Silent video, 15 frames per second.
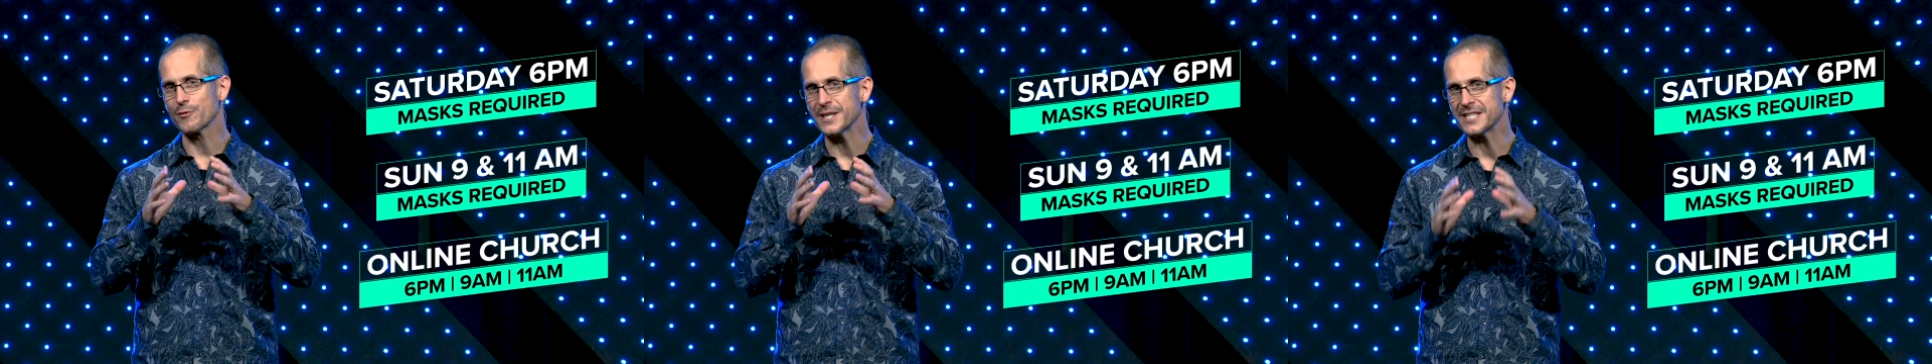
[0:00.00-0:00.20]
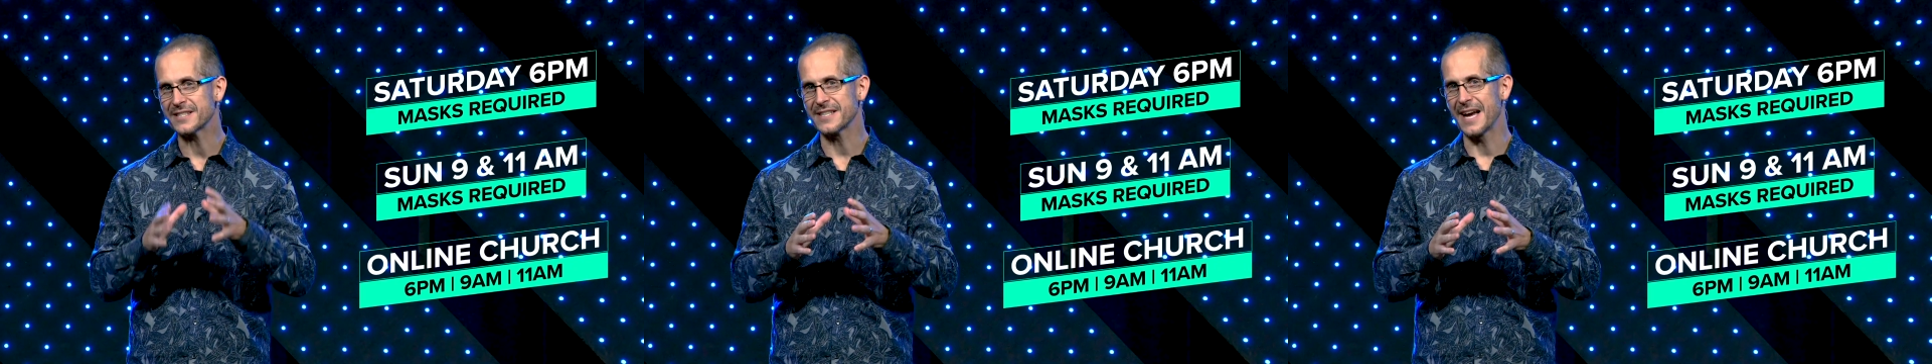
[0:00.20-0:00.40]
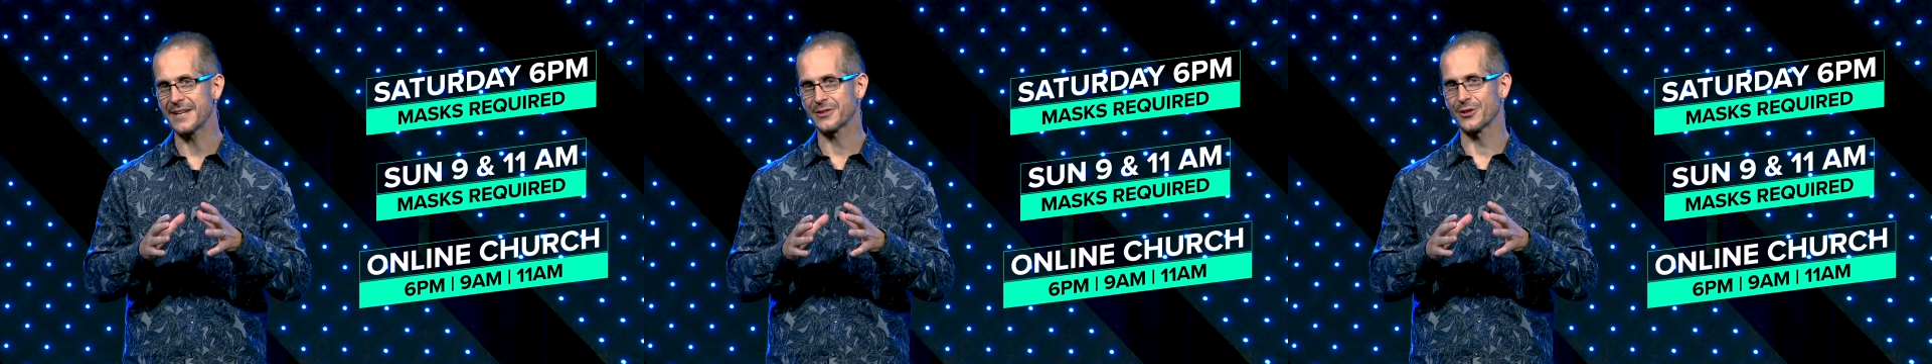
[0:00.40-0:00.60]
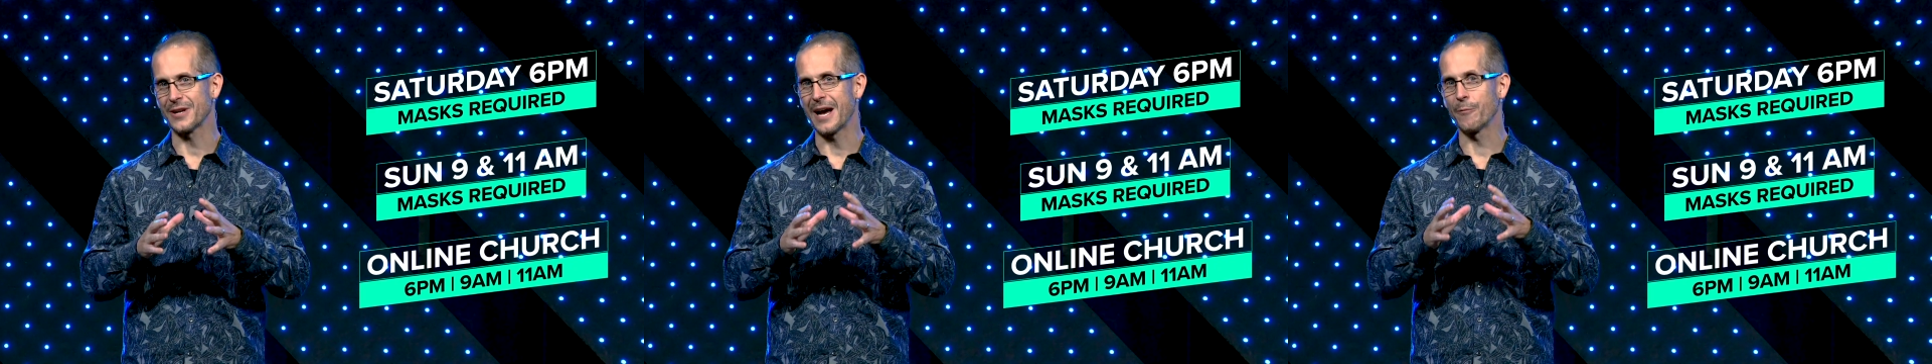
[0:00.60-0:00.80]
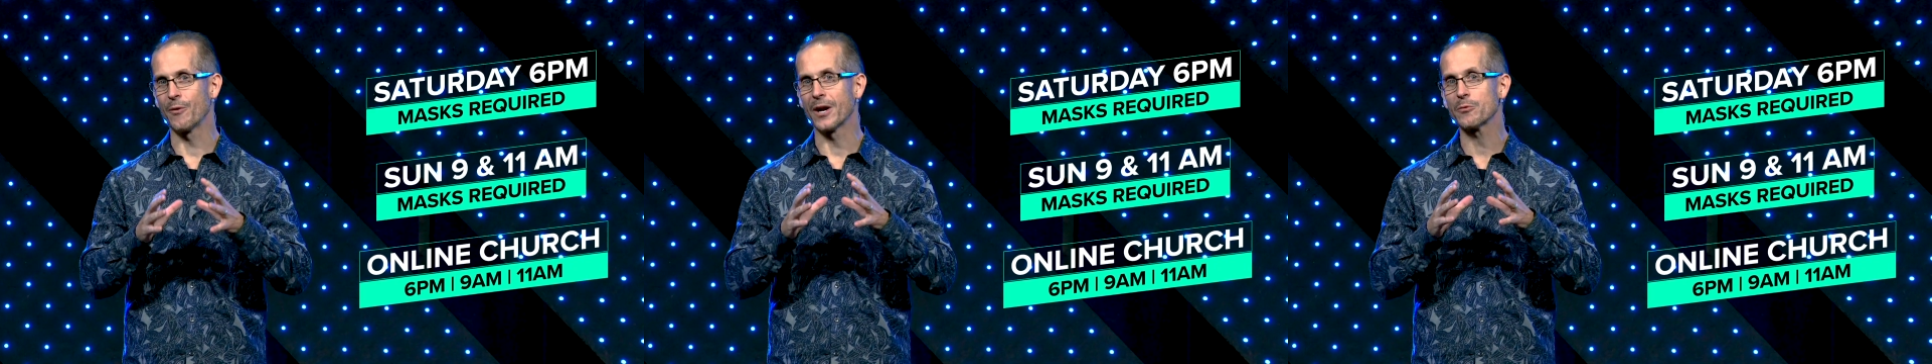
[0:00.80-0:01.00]

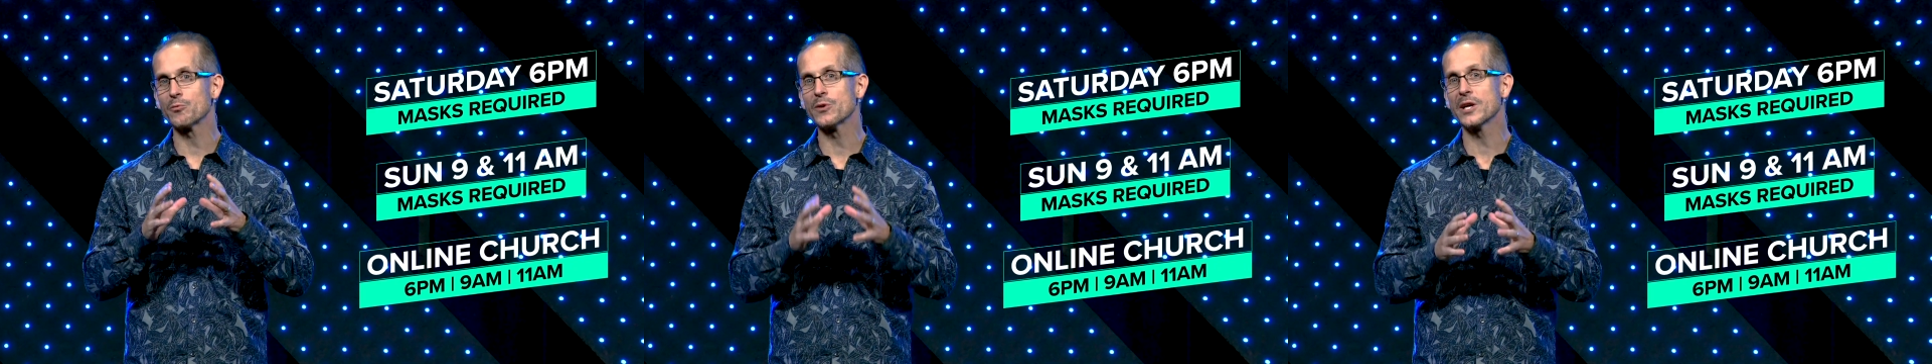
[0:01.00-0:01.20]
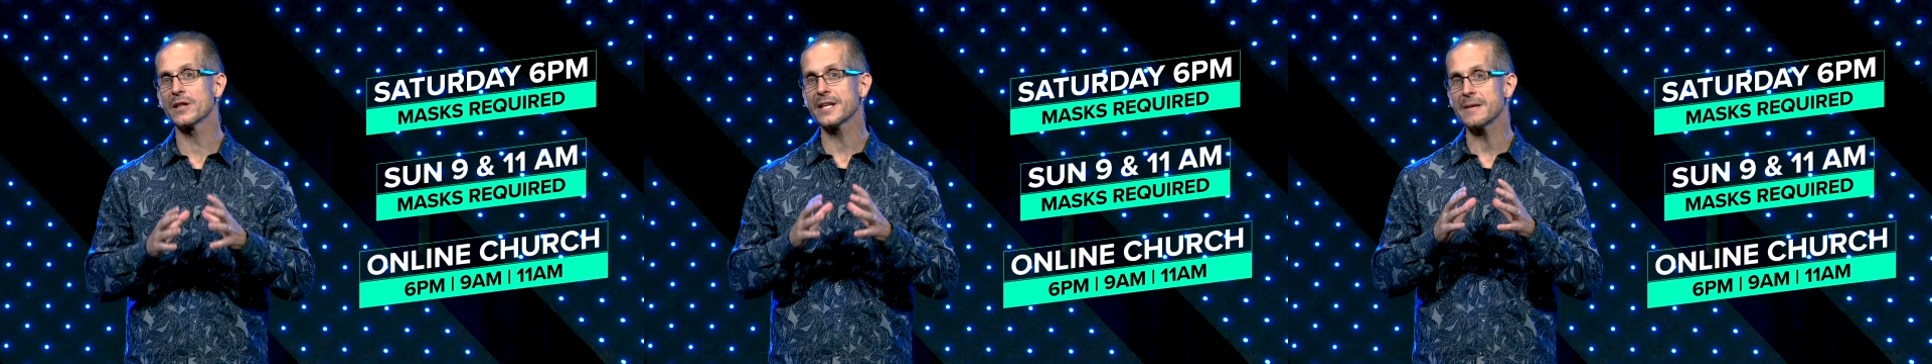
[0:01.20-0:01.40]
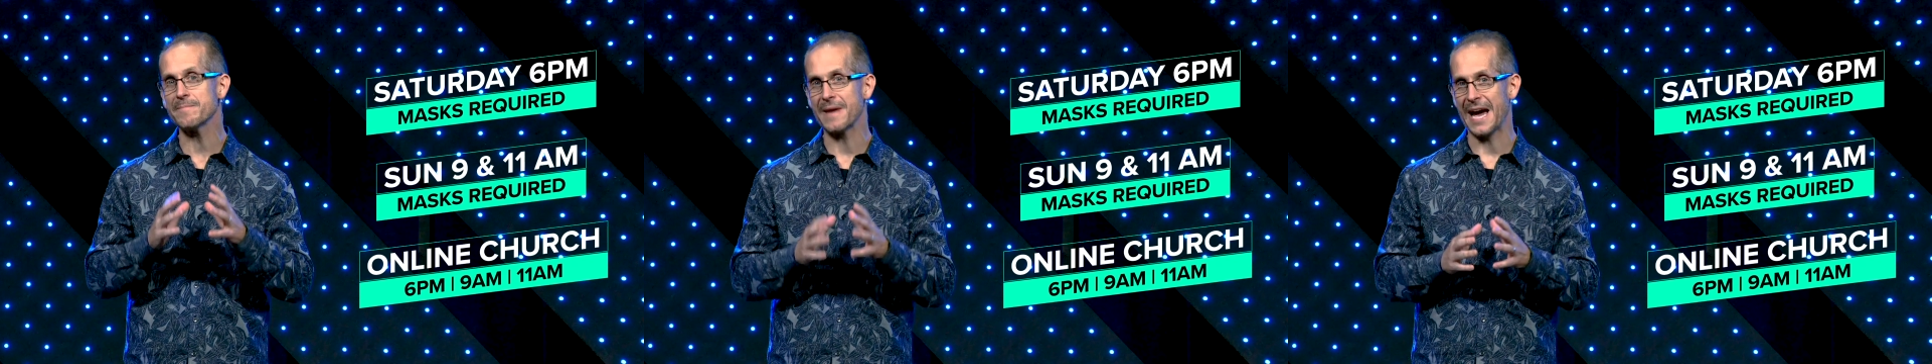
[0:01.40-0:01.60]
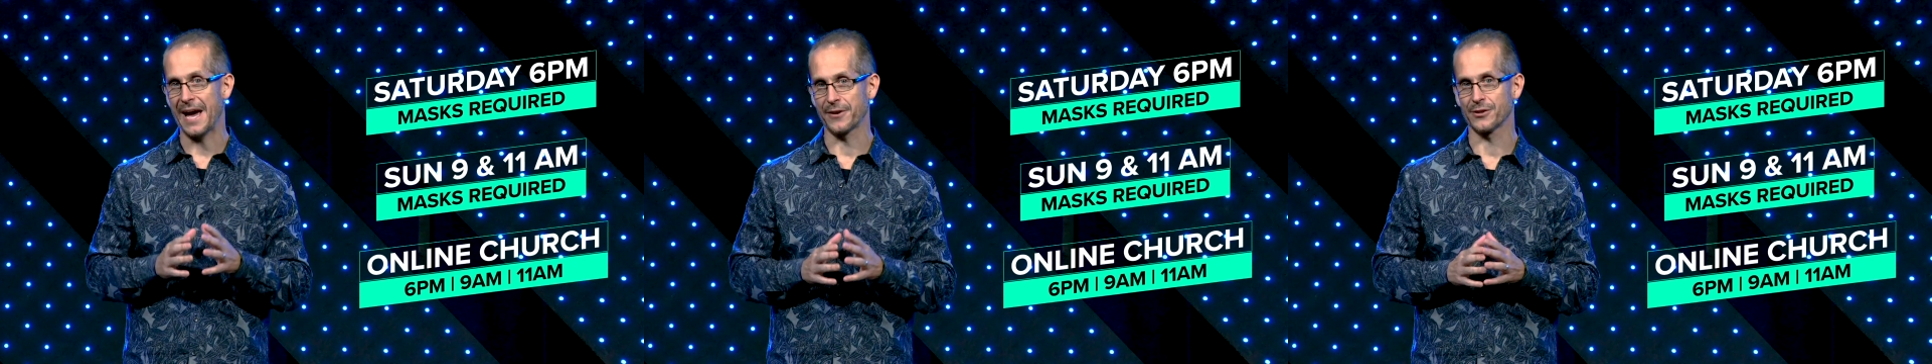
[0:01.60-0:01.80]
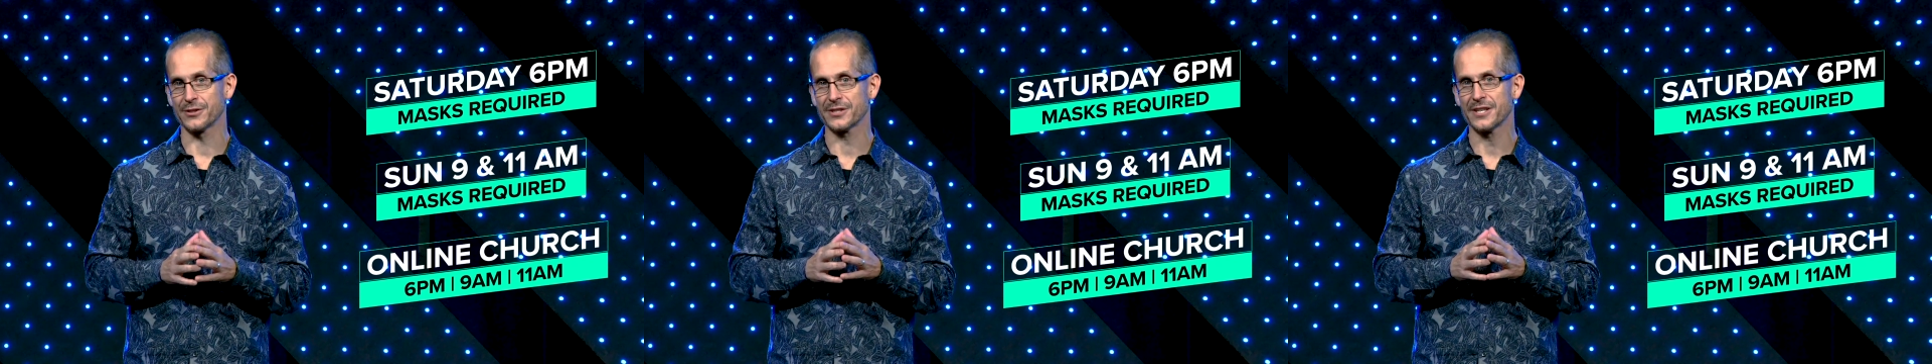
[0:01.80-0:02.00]
recentered on what really
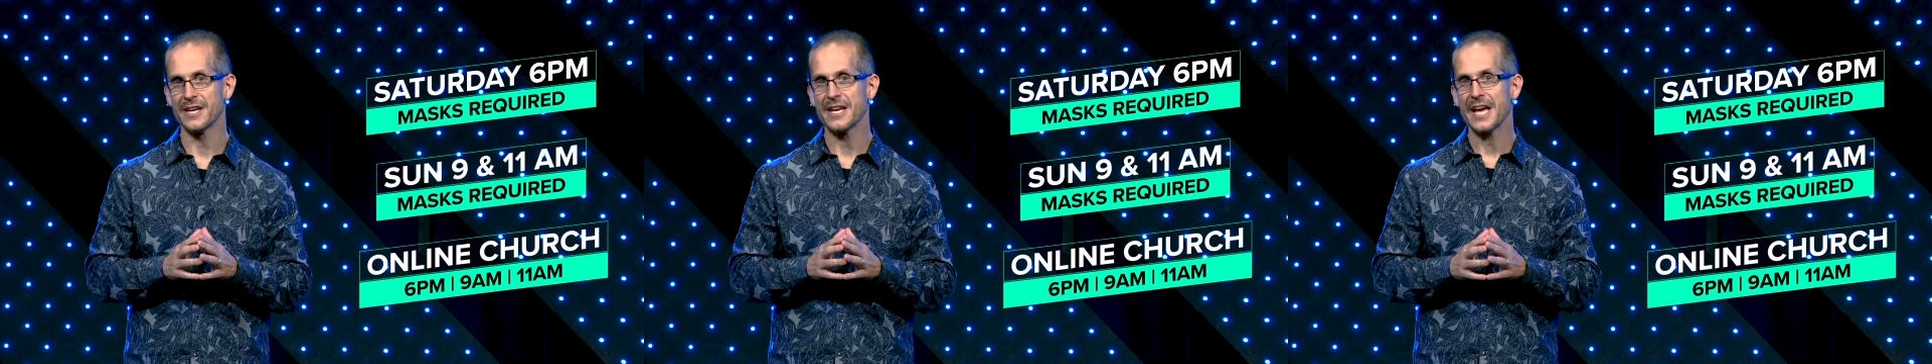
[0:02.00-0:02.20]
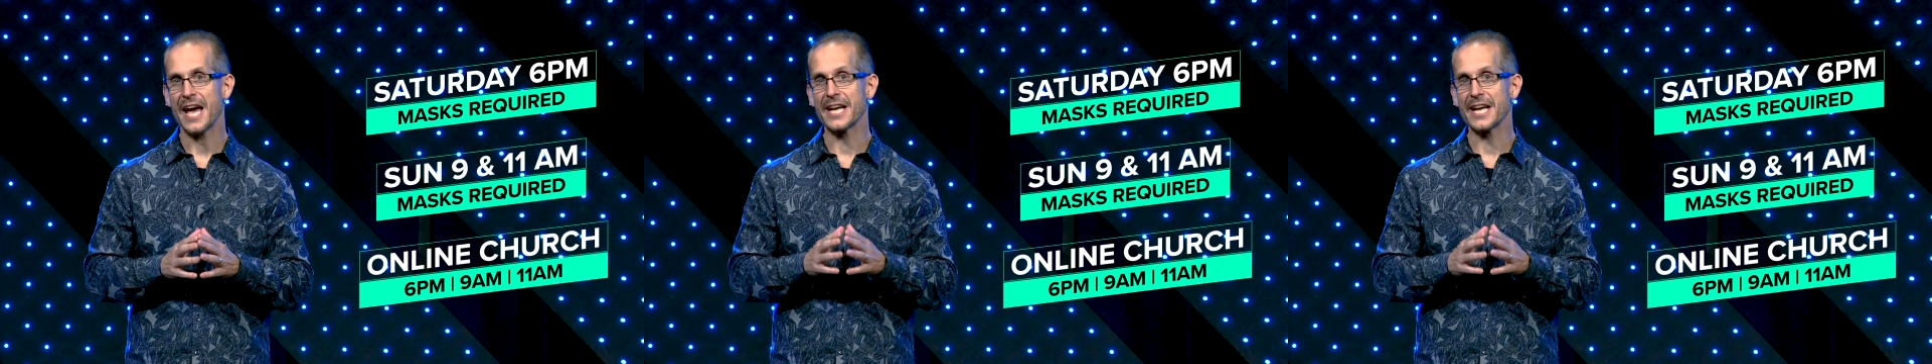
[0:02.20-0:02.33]
matters